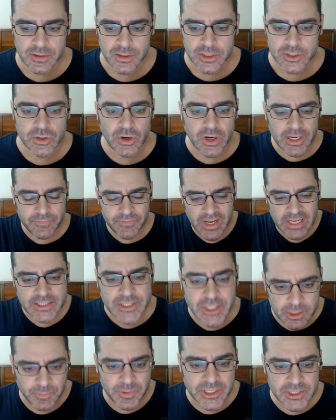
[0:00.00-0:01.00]
So I invest
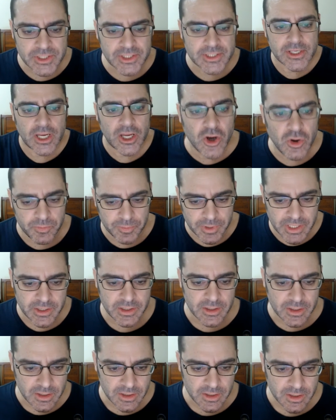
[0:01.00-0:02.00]
in a business, I open
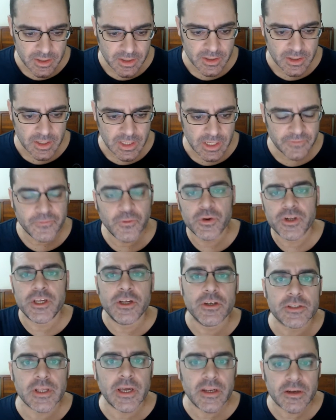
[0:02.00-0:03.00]
it, and 40
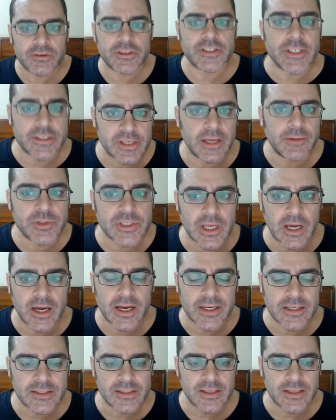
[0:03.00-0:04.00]
years later, it's the same size,